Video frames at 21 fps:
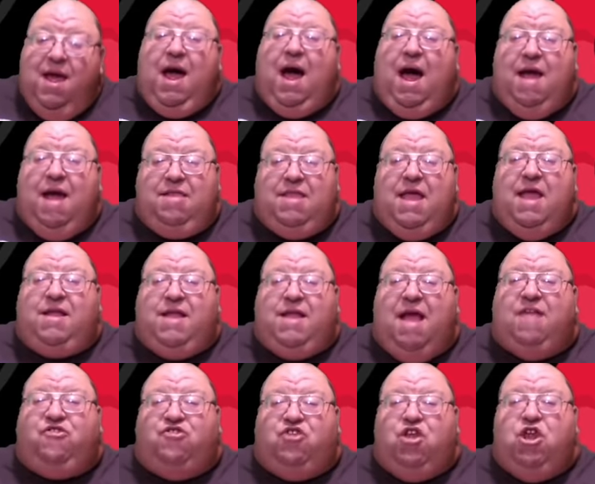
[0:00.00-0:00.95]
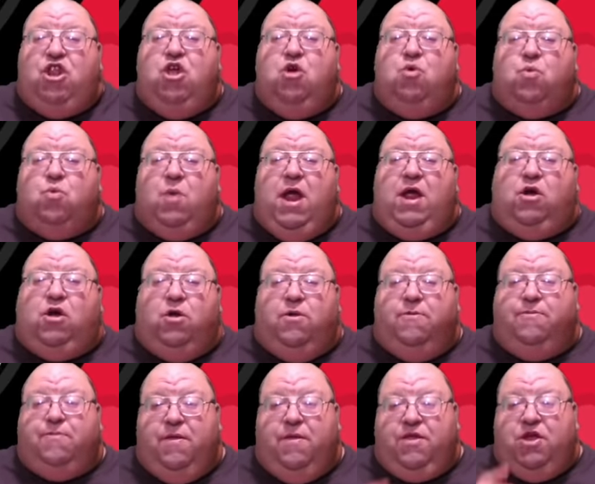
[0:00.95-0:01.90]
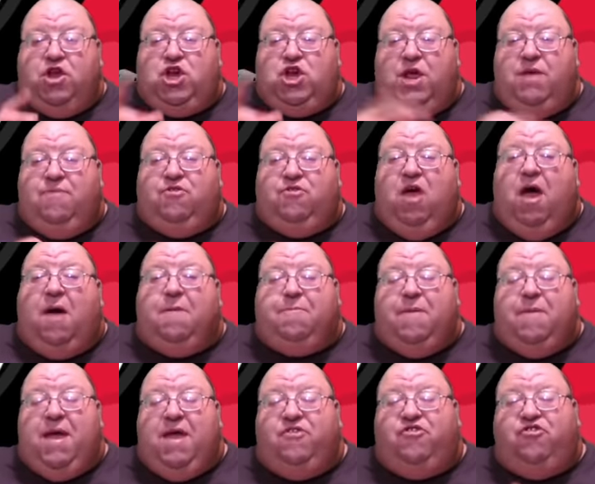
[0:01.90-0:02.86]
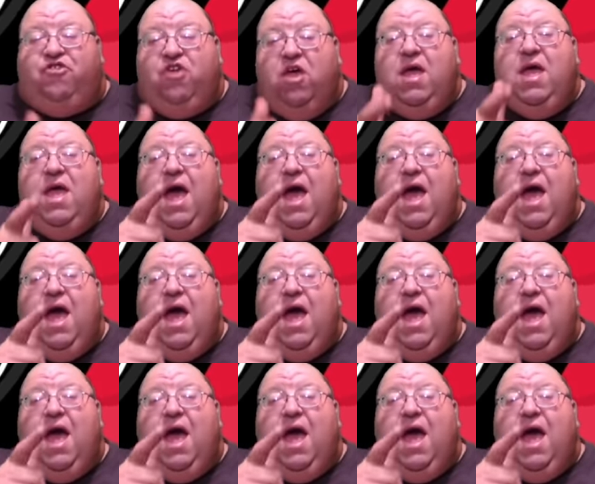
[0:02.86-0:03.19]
I think that's the new wrinkle for the Chiefs offense.